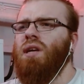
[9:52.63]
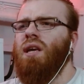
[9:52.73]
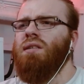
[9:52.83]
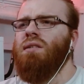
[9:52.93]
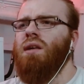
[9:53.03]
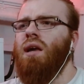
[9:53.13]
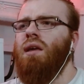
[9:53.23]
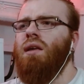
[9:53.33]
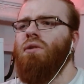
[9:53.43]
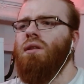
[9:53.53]
Jesus,
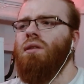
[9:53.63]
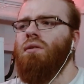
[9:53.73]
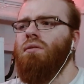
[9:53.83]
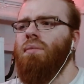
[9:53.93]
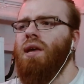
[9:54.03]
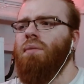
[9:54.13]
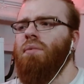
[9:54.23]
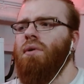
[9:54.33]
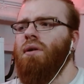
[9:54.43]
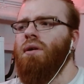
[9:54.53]
hey, look at the
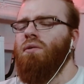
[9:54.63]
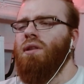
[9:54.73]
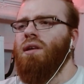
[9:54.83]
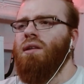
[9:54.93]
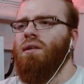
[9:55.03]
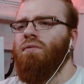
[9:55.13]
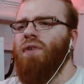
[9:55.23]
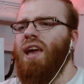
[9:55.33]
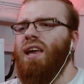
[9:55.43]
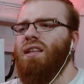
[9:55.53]
makeup. Look at the
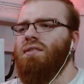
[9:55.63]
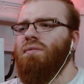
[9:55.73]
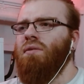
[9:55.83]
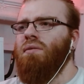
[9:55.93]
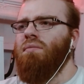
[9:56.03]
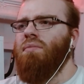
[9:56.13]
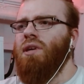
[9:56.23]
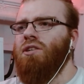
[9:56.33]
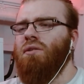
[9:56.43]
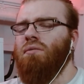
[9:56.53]
veins,
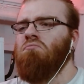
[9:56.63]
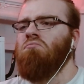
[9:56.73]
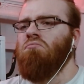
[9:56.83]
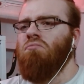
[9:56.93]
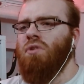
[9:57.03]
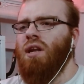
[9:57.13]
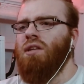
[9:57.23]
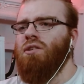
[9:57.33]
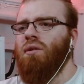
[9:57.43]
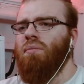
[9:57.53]
being shown.
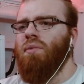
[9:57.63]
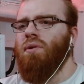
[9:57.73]
Great job.